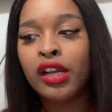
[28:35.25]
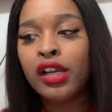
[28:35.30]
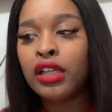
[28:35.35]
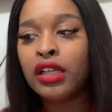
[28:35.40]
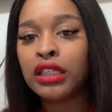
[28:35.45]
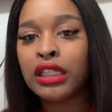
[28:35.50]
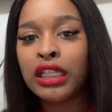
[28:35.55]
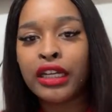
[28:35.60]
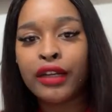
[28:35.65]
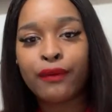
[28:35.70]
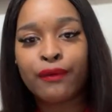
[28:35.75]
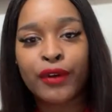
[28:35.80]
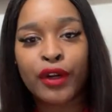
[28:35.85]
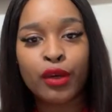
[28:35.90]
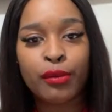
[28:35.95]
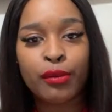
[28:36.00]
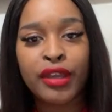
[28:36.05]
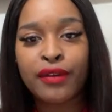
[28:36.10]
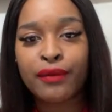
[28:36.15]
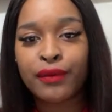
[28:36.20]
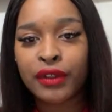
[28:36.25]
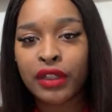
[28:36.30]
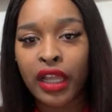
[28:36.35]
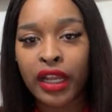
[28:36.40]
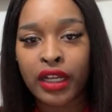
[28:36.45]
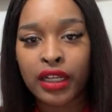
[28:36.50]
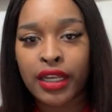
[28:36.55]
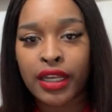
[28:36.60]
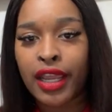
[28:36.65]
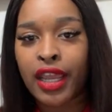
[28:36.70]
let it ferment for like a
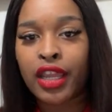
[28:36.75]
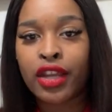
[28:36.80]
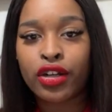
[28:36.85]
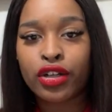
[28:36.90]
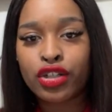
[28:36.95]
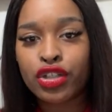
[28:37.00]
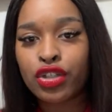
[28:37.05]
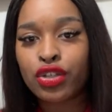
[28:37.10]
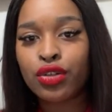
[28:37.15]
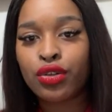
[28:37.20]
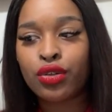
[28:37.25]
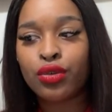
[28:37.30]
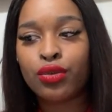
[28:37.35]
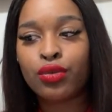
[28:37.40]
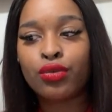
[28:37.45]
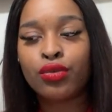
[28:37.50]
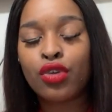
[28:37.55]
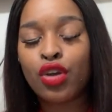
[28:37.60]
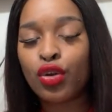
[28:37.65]
day or two,